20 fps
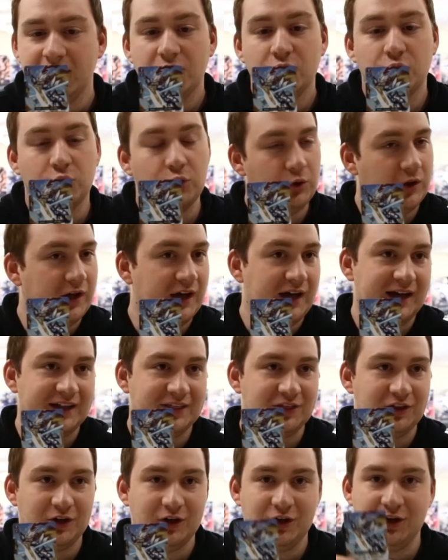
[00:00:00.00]
Cooler
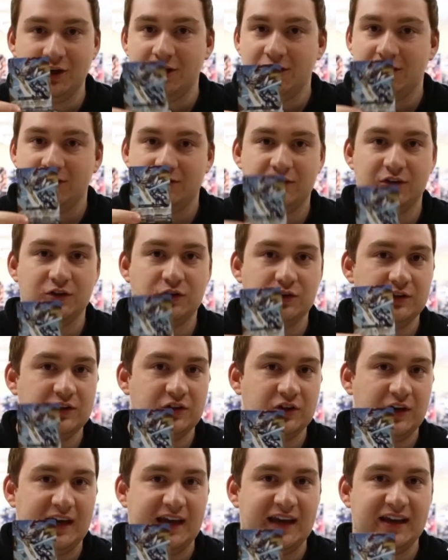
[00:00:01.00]
art though, so good in
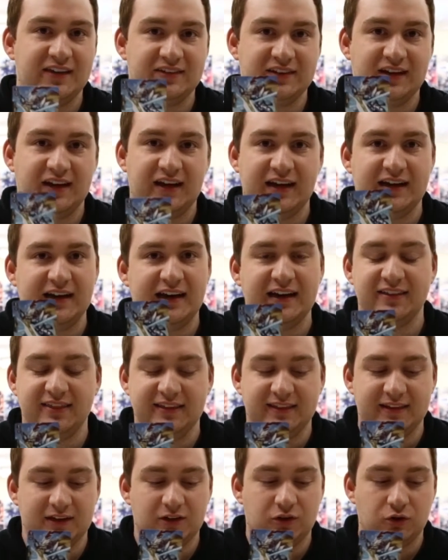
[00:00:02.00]
your Aza and
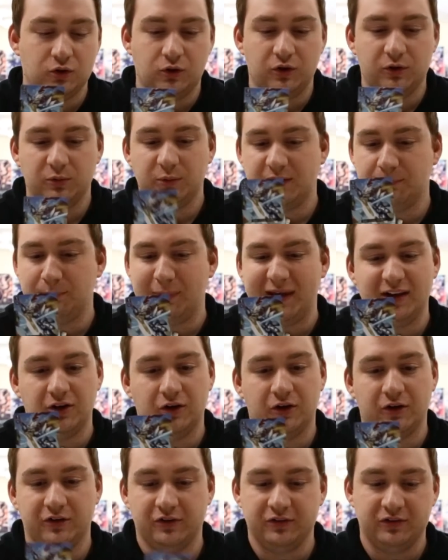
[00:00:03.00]
anything that can call it with Ben
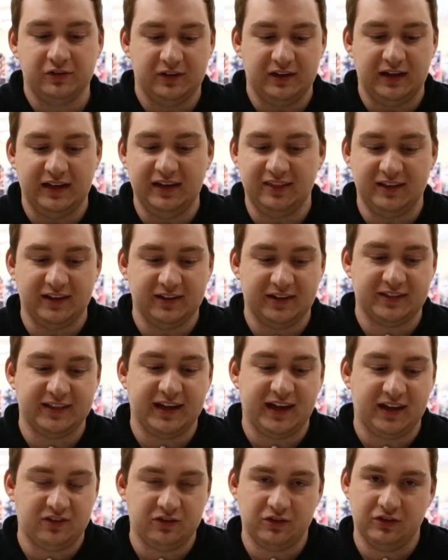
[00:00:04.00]
on, anything like
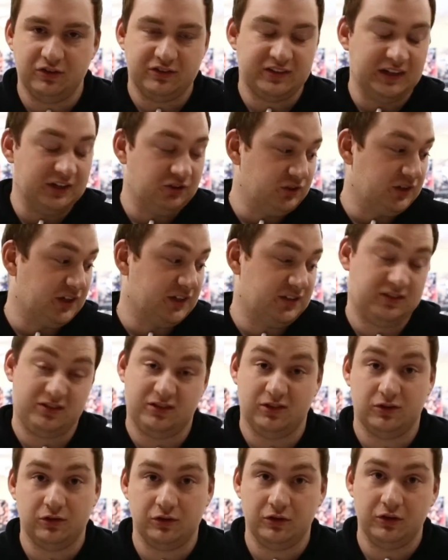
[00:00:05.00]
that. So Sanctuary Guard does
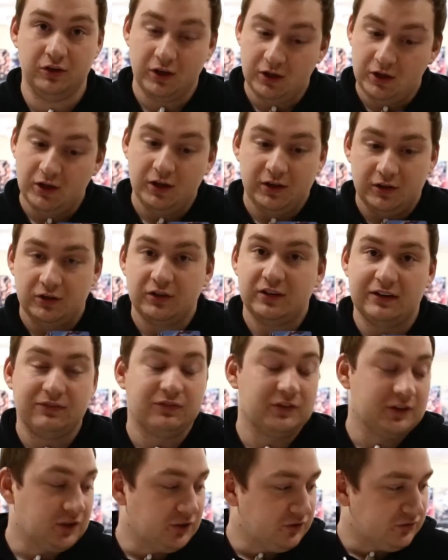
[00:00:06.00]
it too.
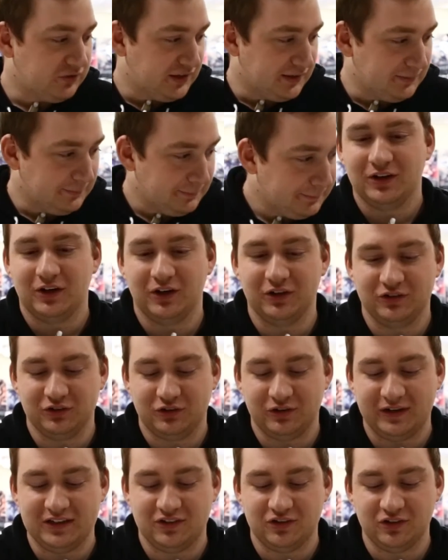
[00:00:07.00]
Definitely use him. On to
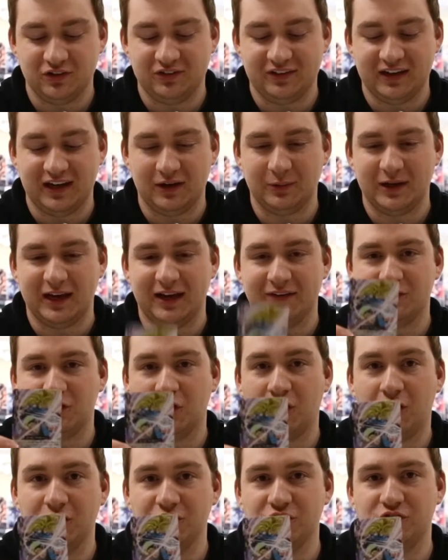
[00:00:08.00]
grade 2s now. We have
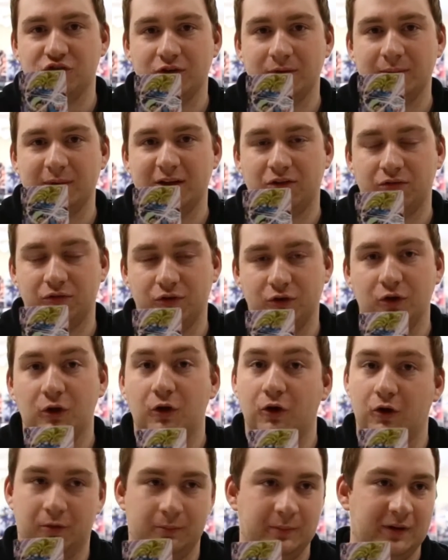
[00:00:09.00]
Conjurer Mithril
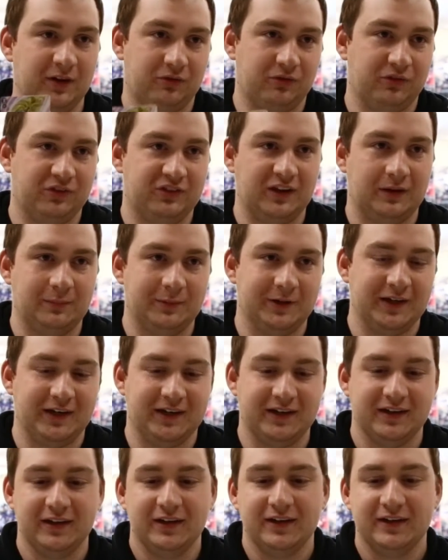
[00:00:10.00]
or Mithril
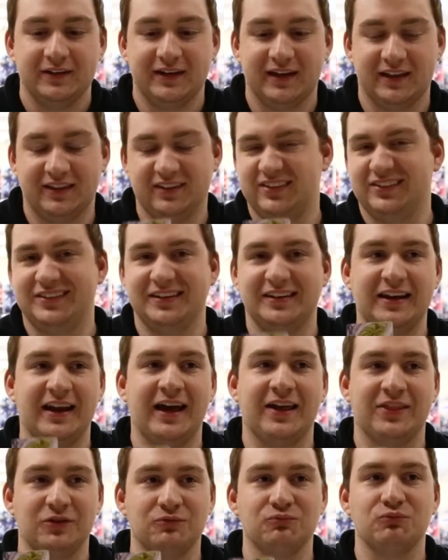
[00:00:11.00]
Summoner. Now this is
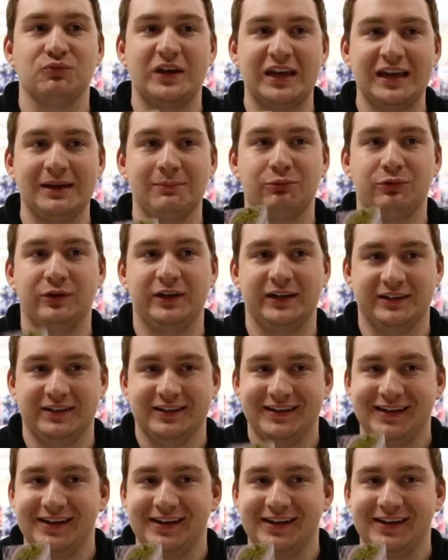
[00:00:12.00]
another reprint.